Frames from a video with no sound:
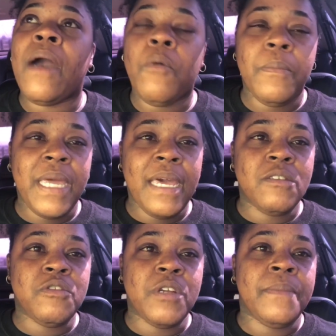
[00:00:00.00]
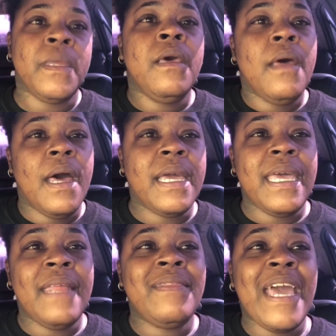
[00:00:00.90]
I will be answering them.
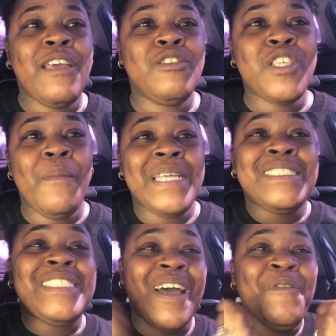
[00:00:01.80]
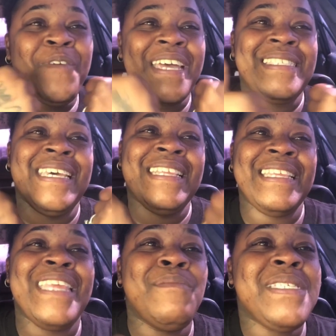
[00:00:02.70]
Again, thank you so much. Don't forget to hit
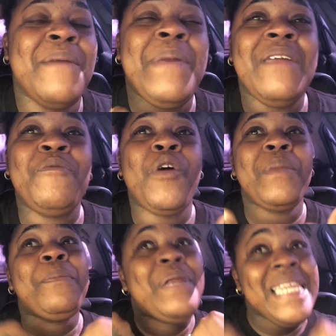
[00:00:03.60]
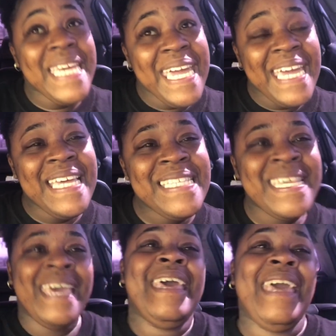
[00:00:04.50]
the thumbs up button for me,
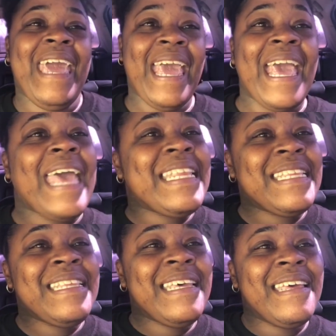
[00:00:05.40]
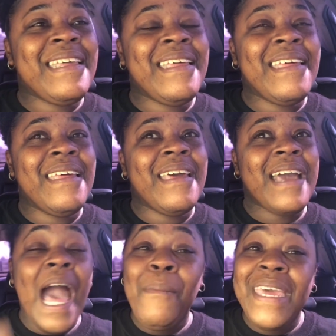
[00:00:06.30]
please, and
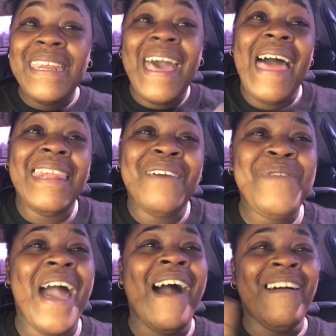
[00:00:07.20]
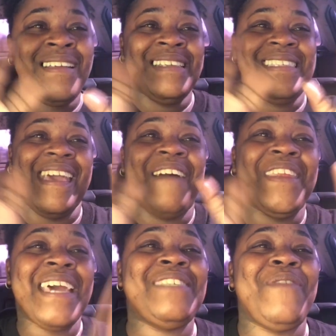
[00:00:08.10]
comment. I love y'all. See y'all in
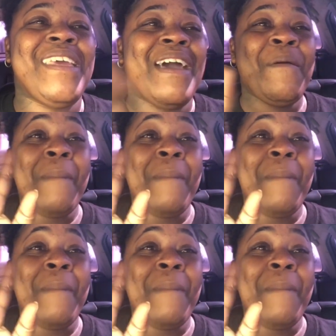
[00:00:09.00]
the next video.